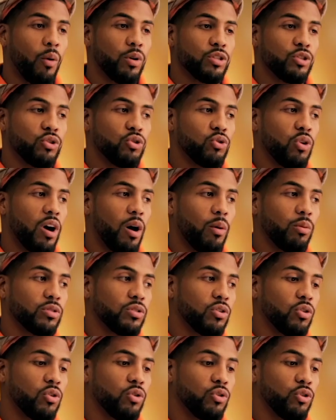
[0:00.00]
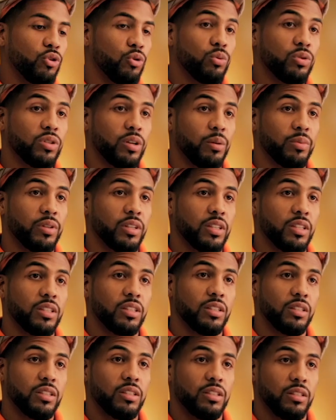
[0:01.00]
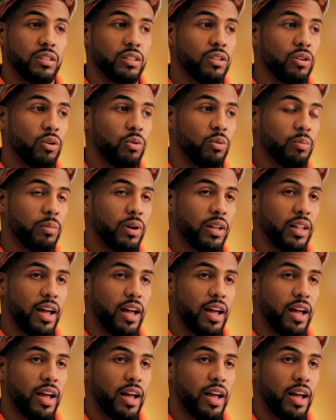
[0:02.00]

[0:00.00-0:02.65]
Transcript: always knew I was going to do something, you know, with my